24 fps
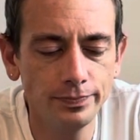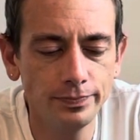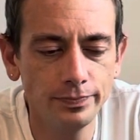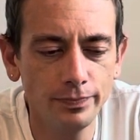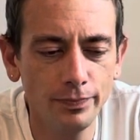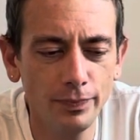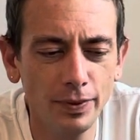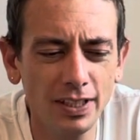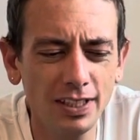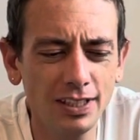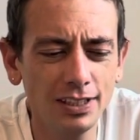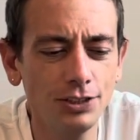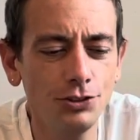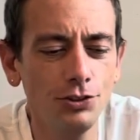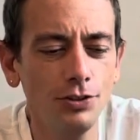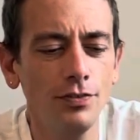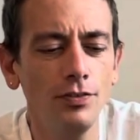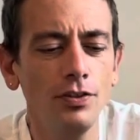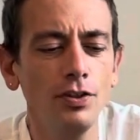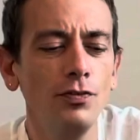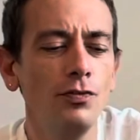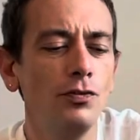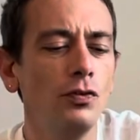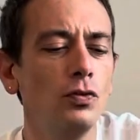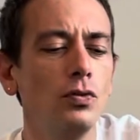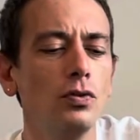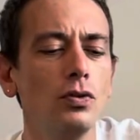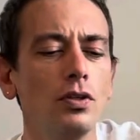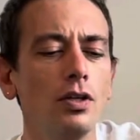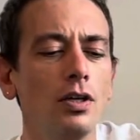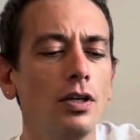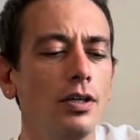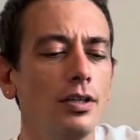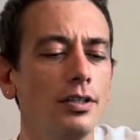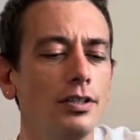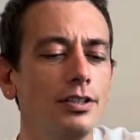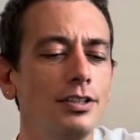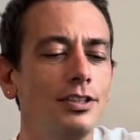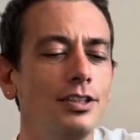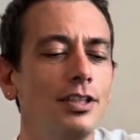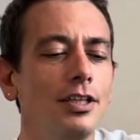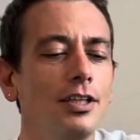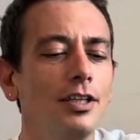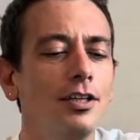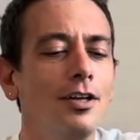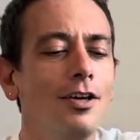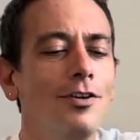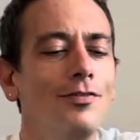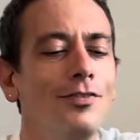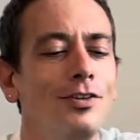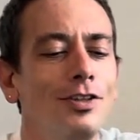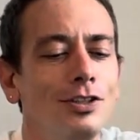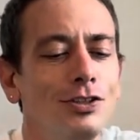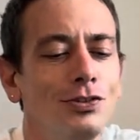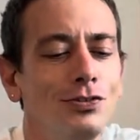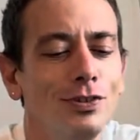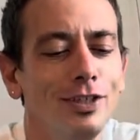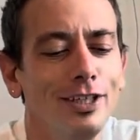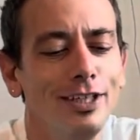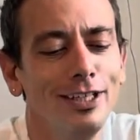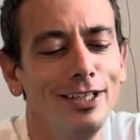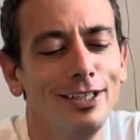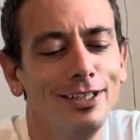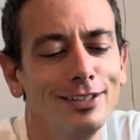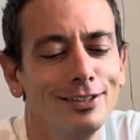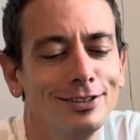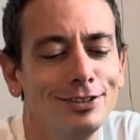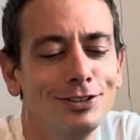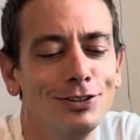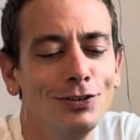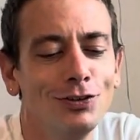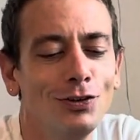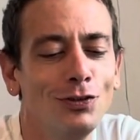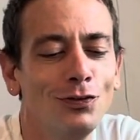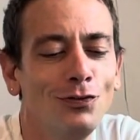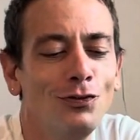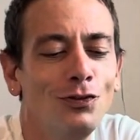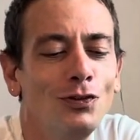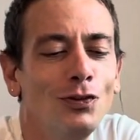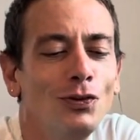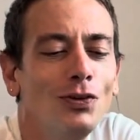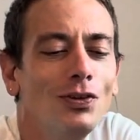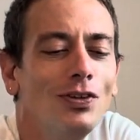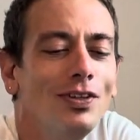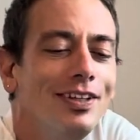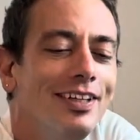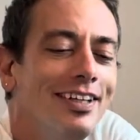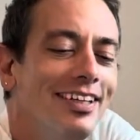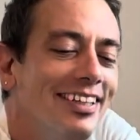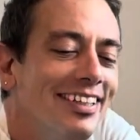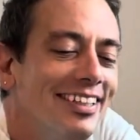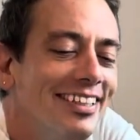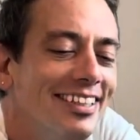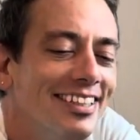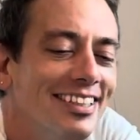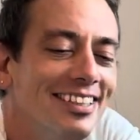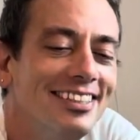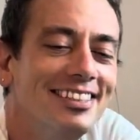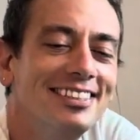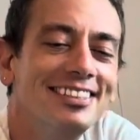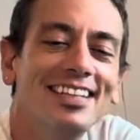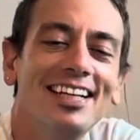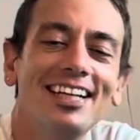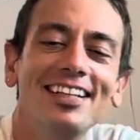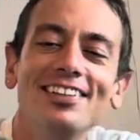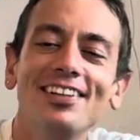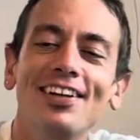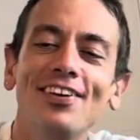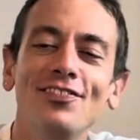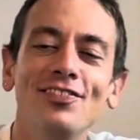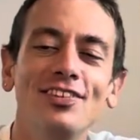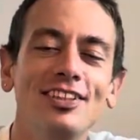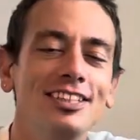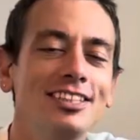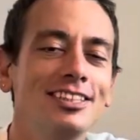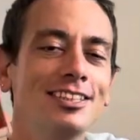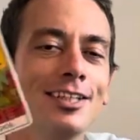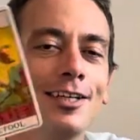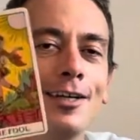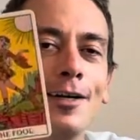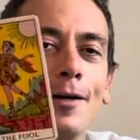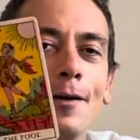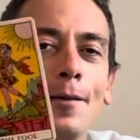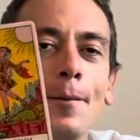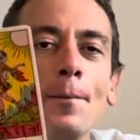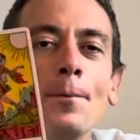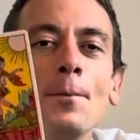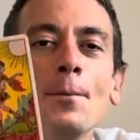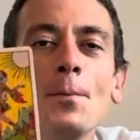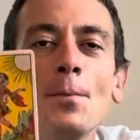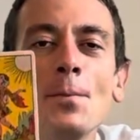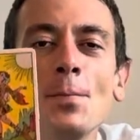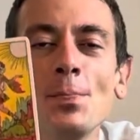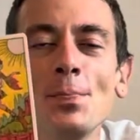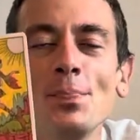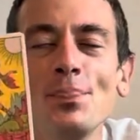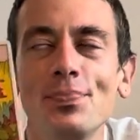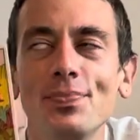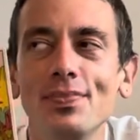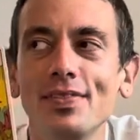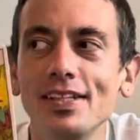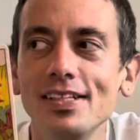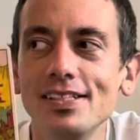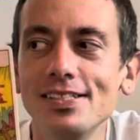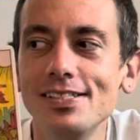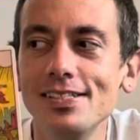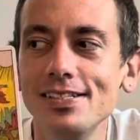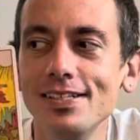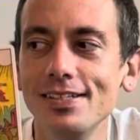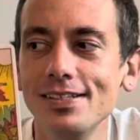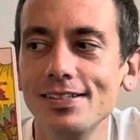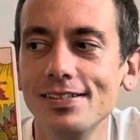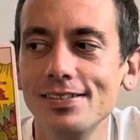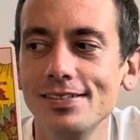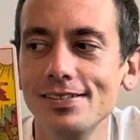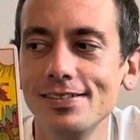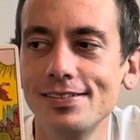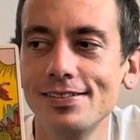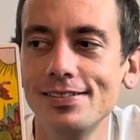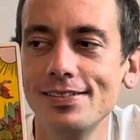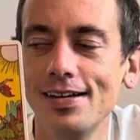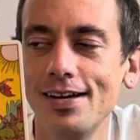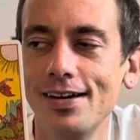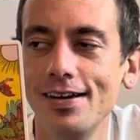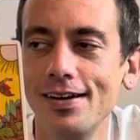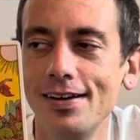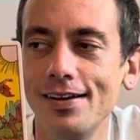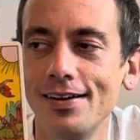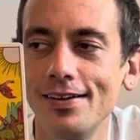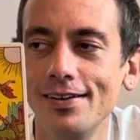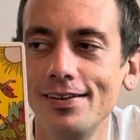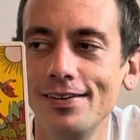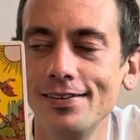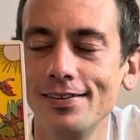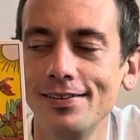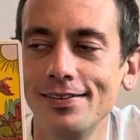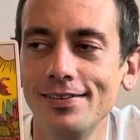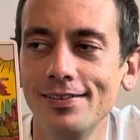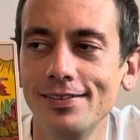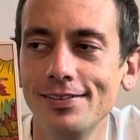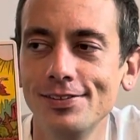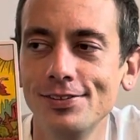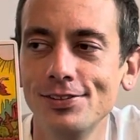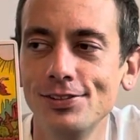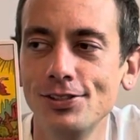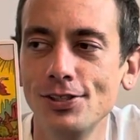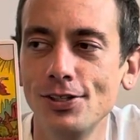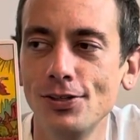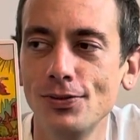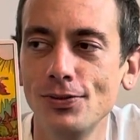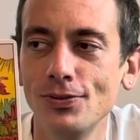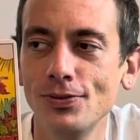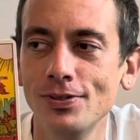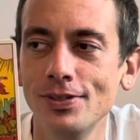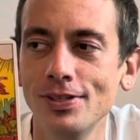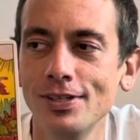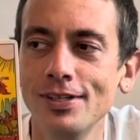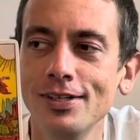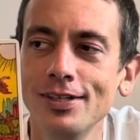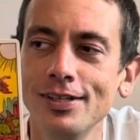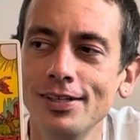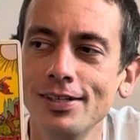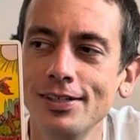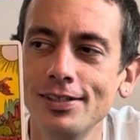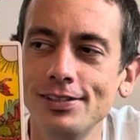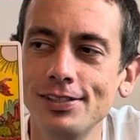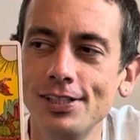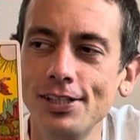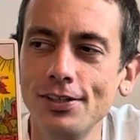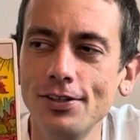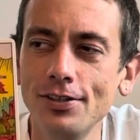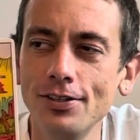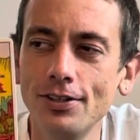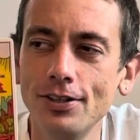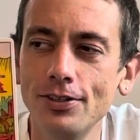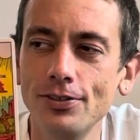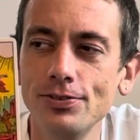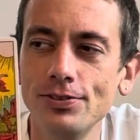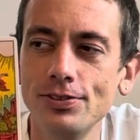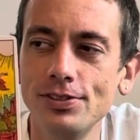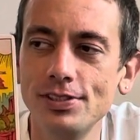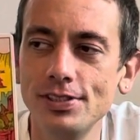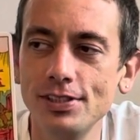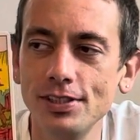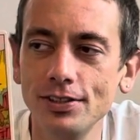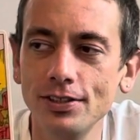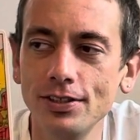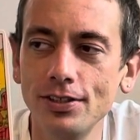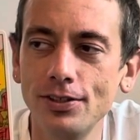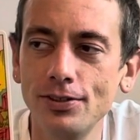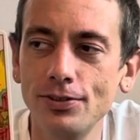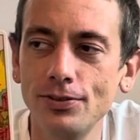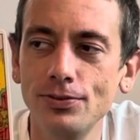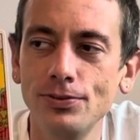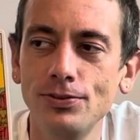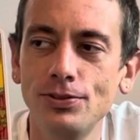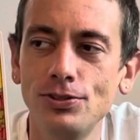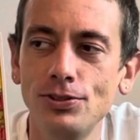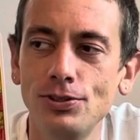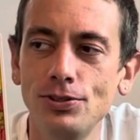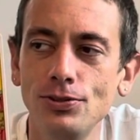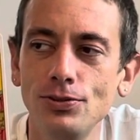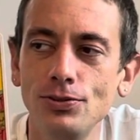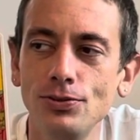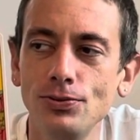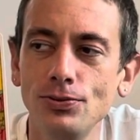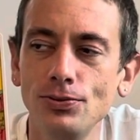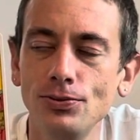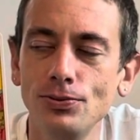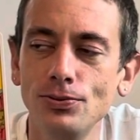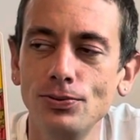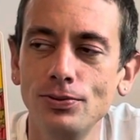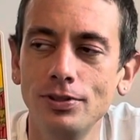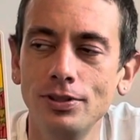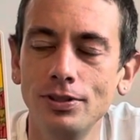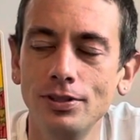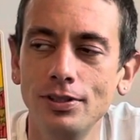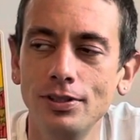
because you have the Fool card starting off this reading. So the Fool is, I love this card. This is, so tarot goes 0 to